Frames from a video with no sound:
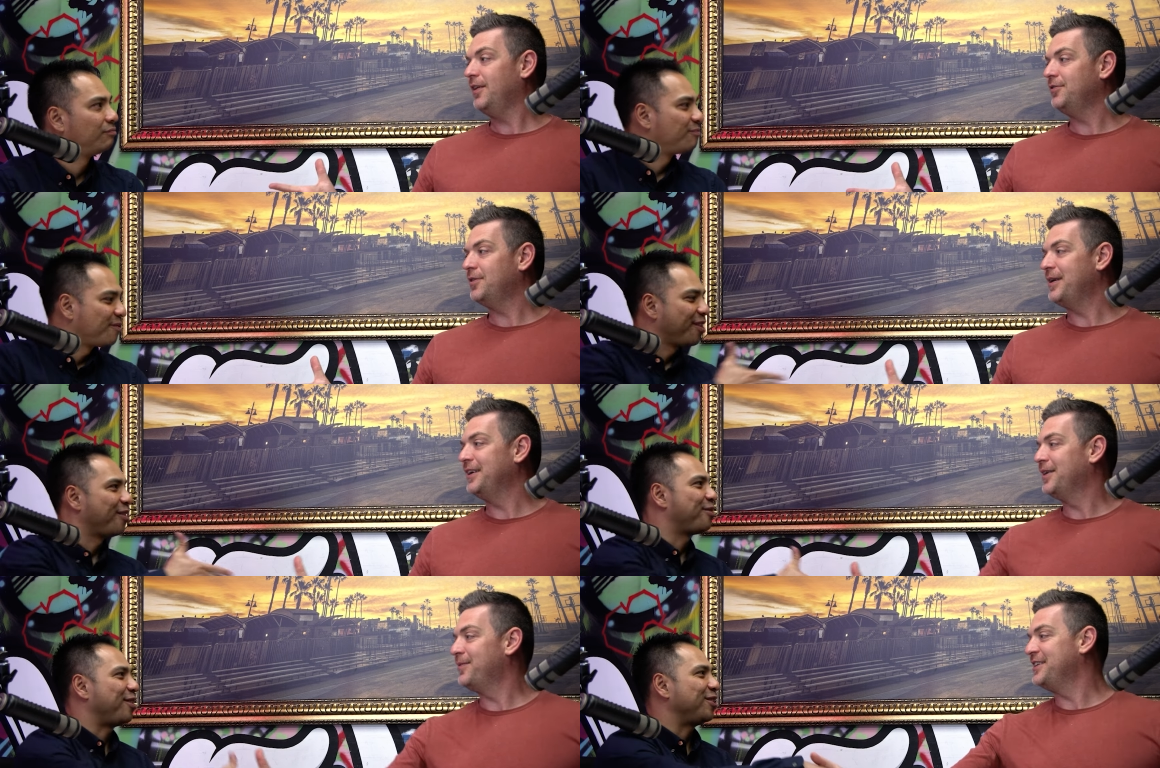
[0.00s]
Speaker 1: Thanks so,
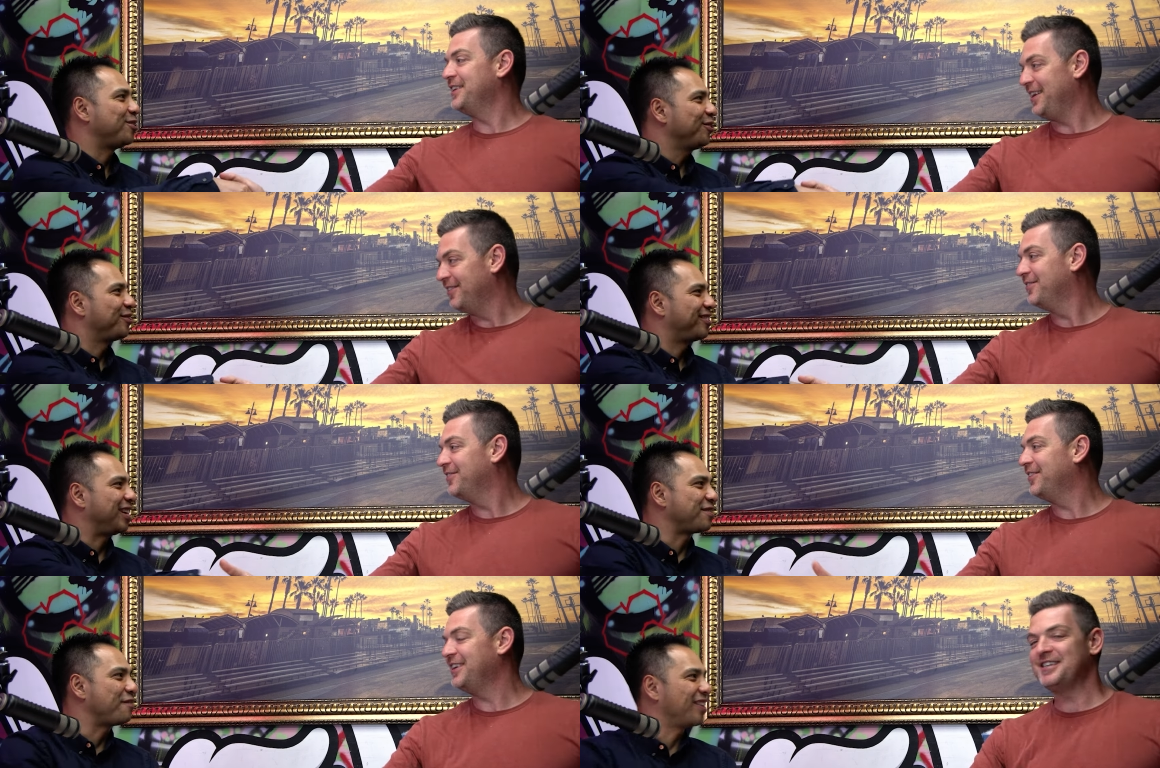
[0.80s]
mate. Thank you. That.
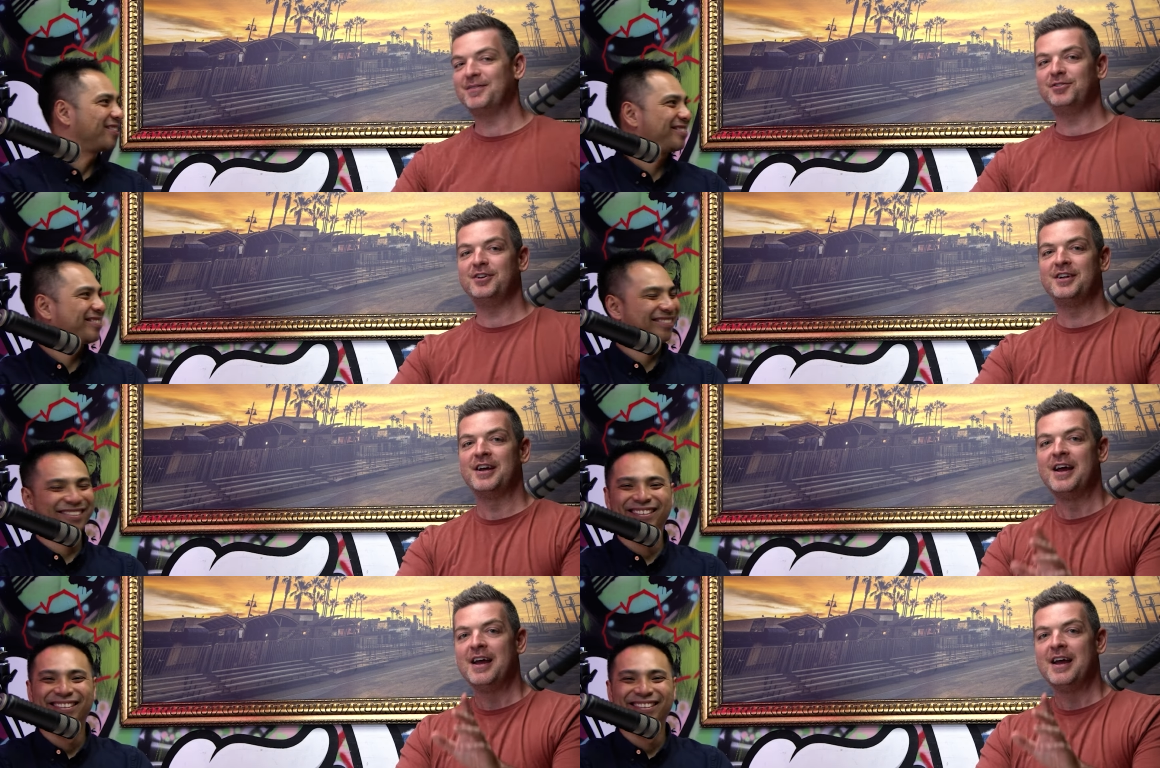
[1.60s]
Thanks we'll for having catch us. up soon.